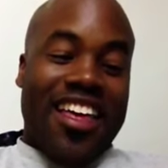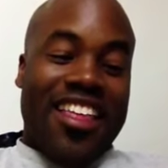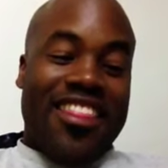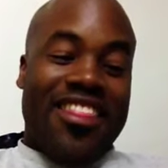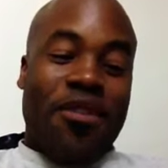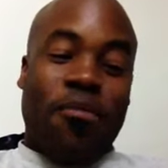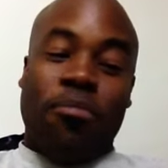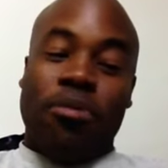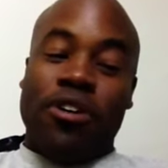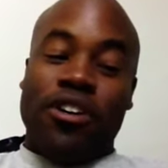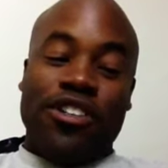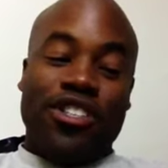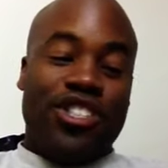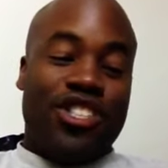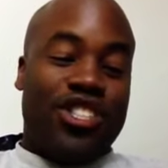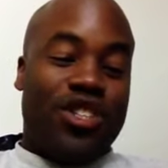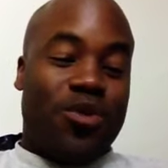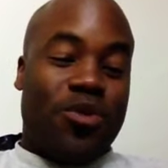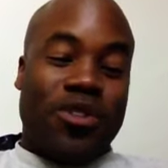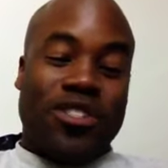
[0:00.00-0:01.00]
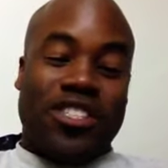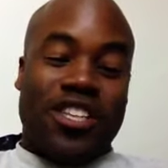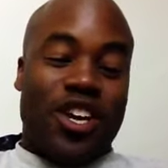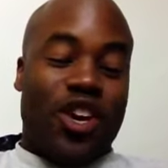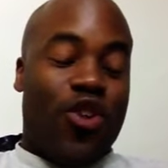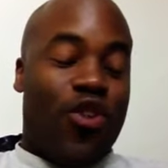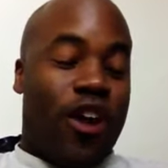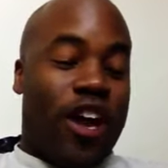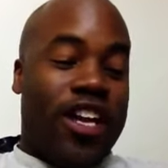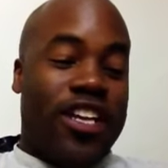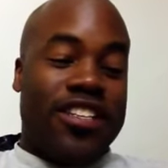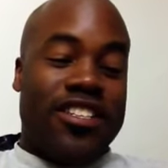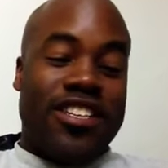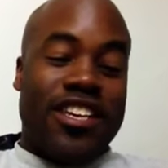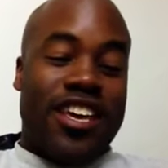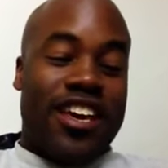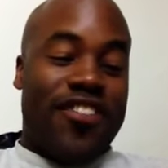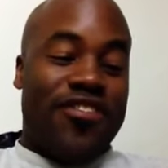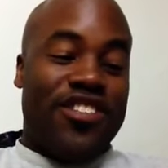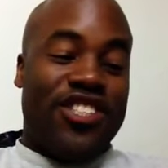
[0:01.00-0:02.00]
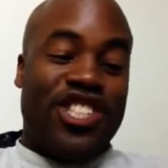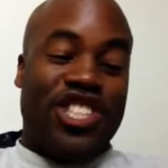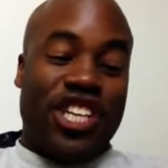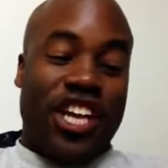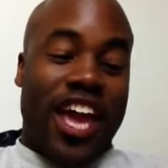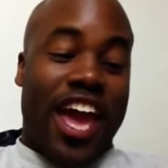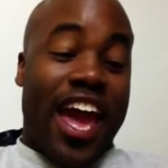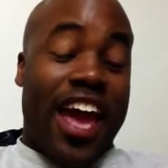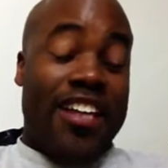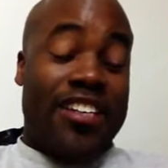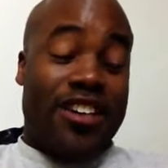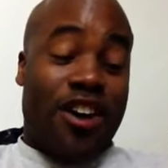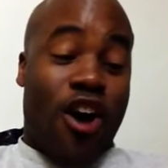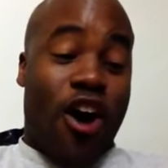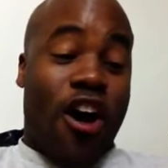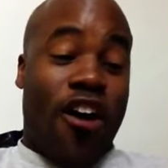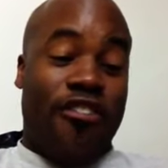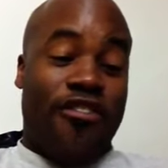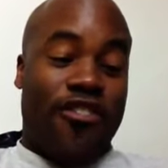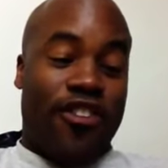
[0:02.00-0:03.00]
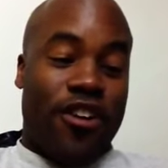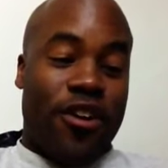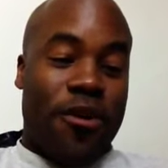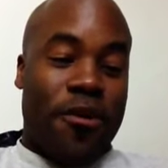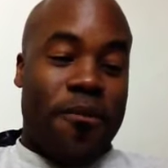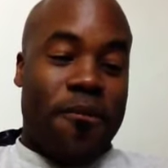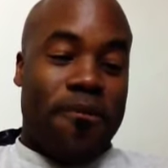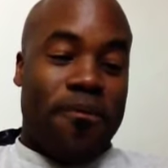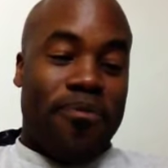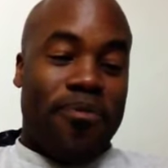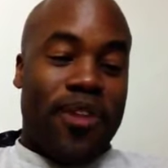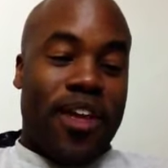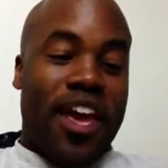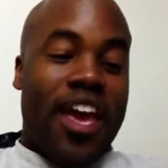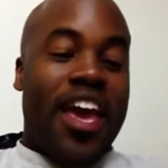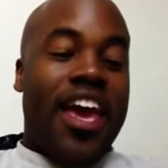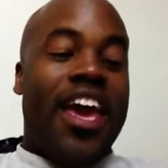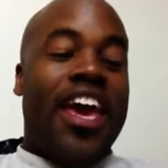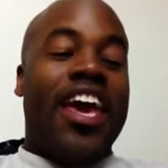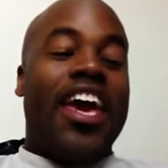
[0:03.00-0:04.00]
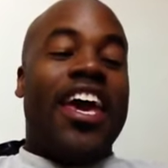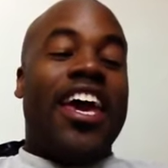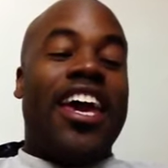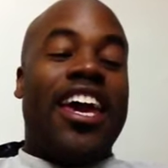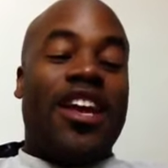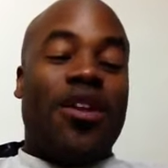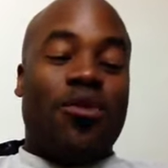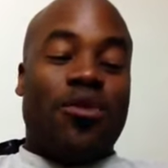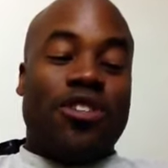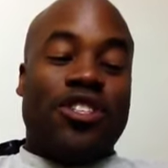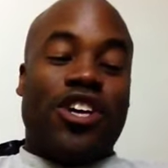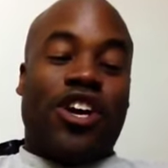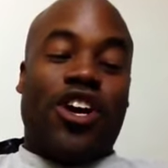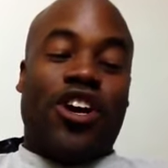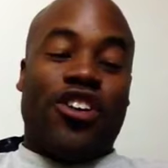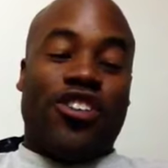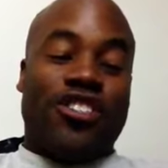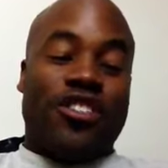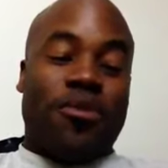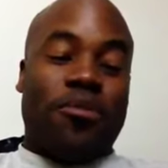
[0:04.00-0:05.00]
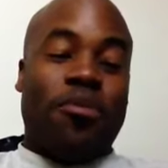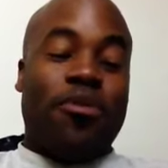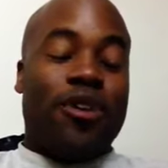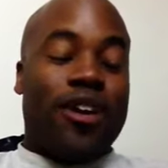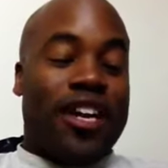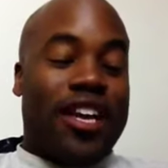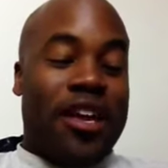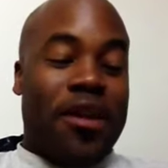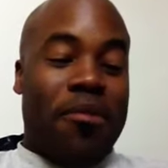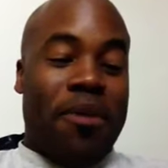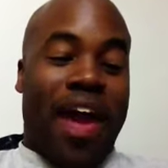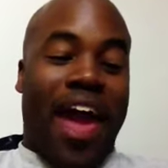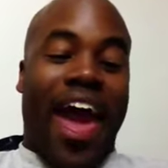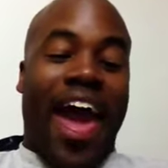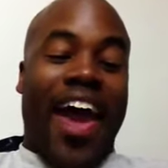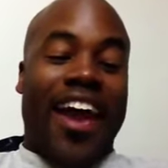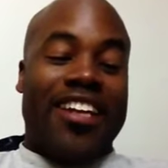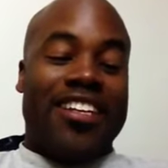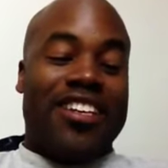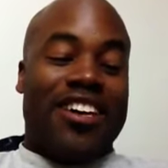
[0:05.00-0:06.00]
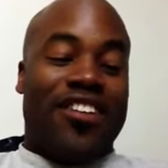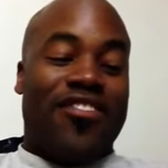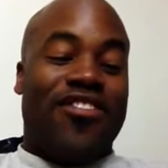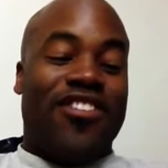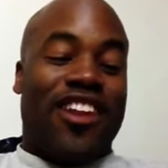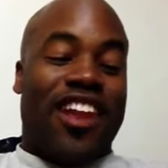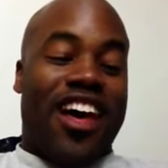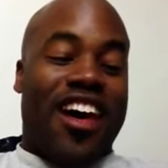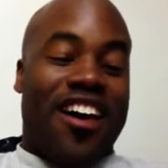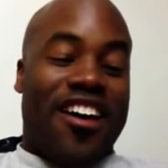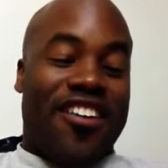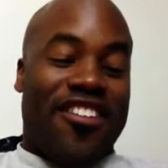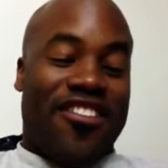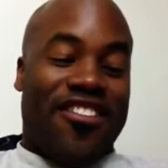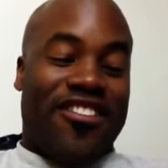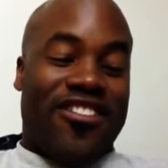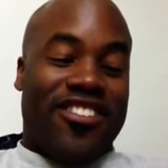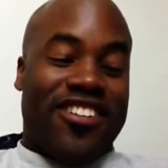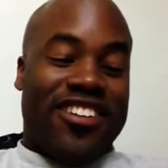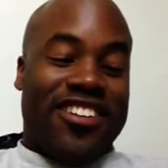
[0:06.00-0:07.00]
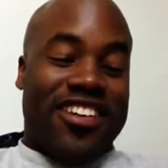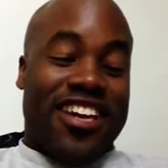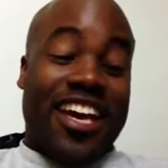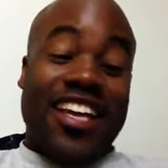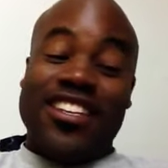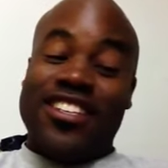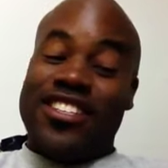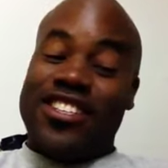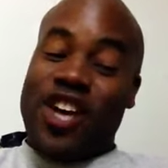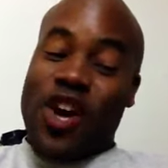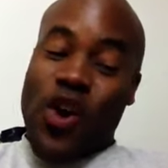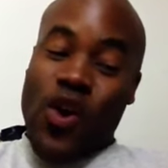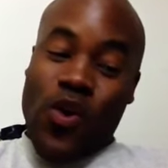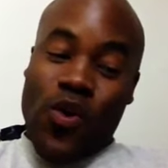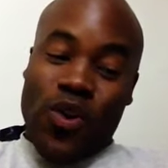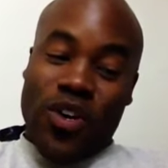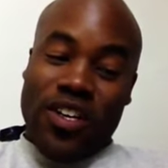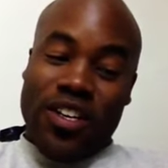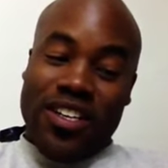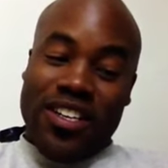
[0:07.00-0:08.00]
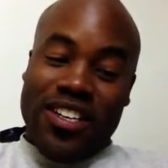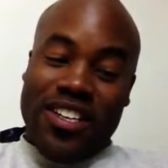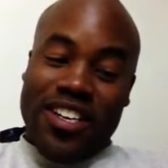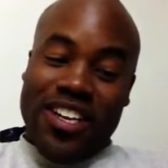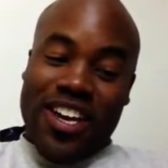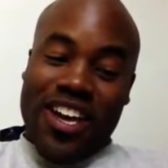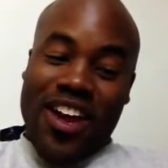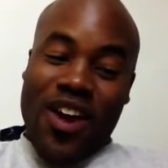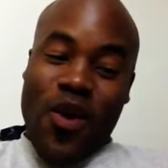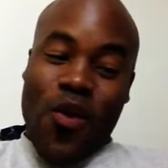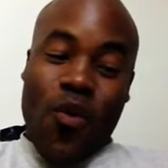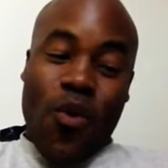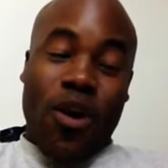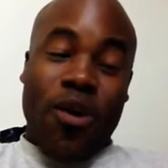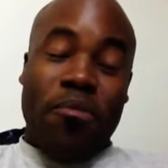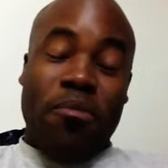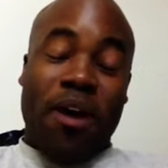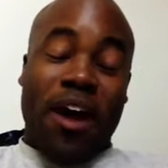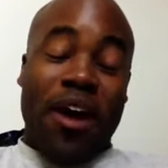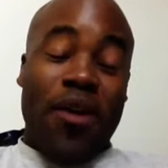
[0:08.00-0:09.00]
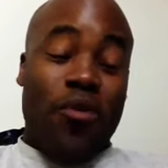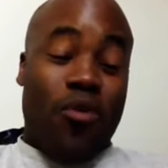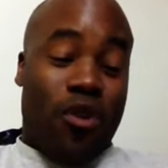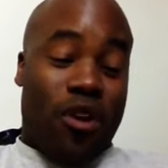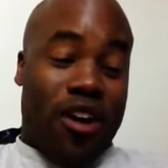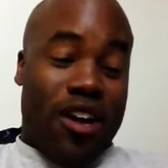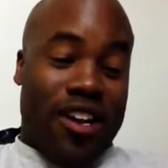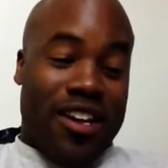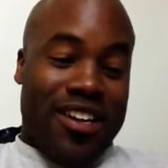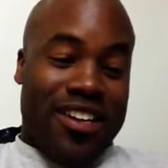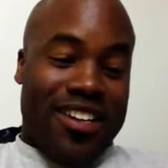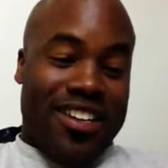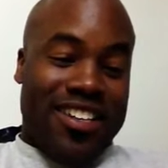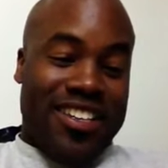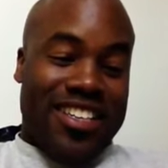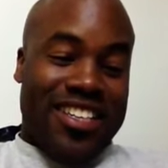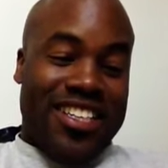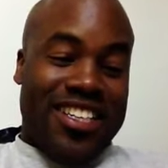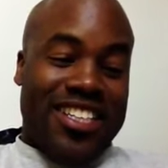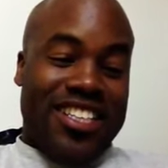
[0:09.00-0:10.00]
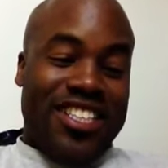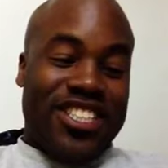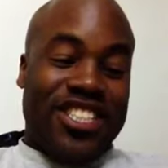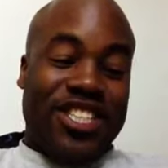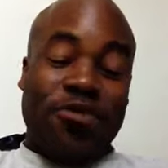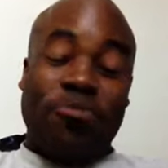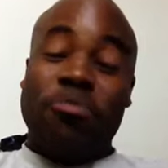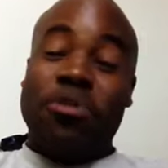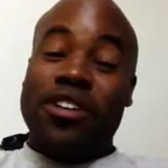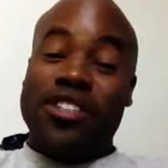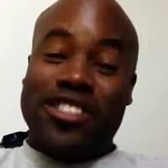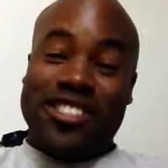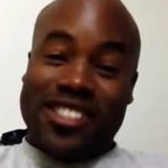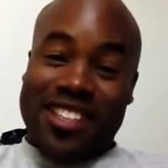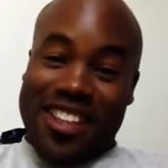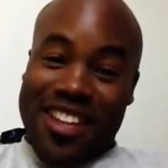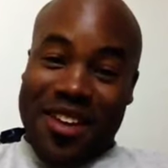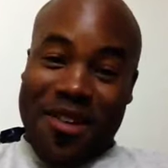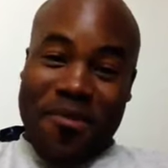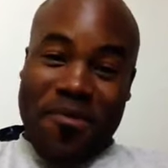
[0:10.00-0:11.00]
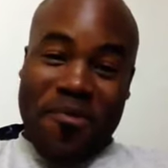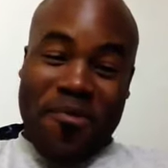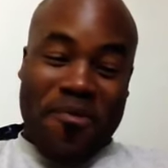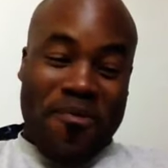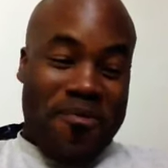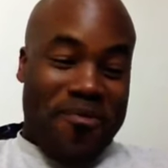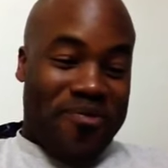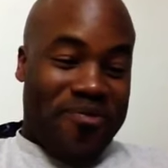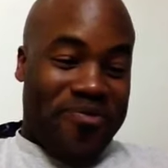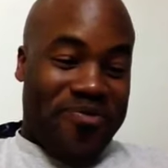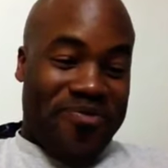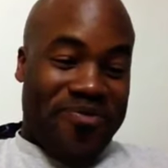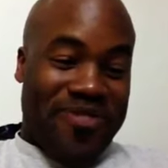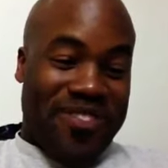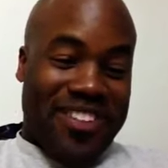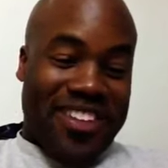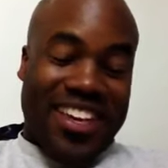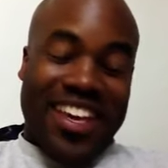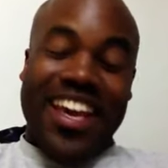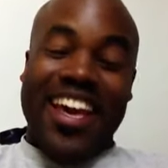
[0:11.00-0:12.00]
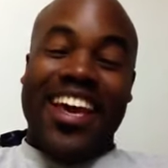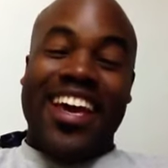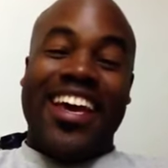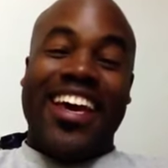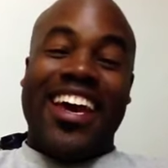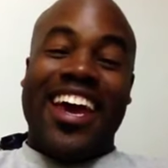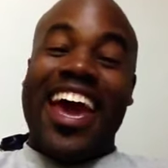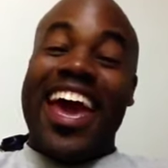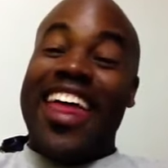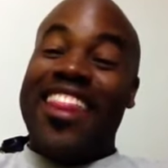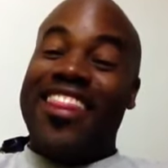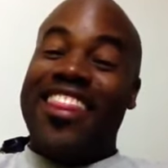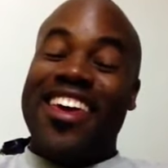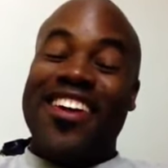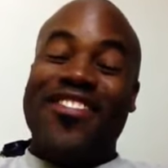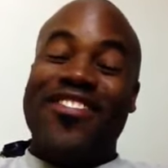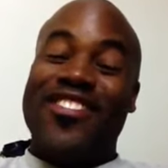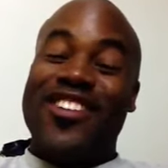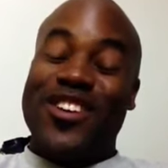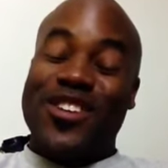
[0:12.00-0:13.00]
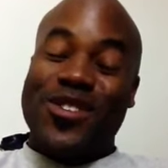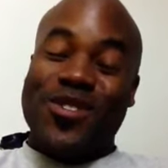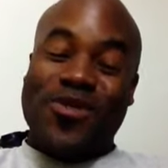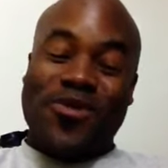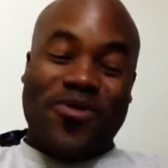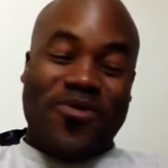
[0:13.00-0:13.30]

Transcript: The push was the greatest gift she had to offer. It was her supreme act of love, and so, one by one, she pushed them, and they flew.